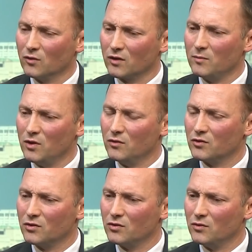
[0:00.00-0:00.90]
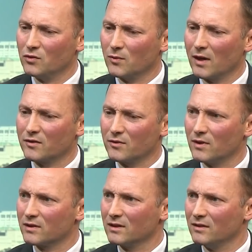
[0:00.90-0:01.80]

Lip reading: not immune to equity risk,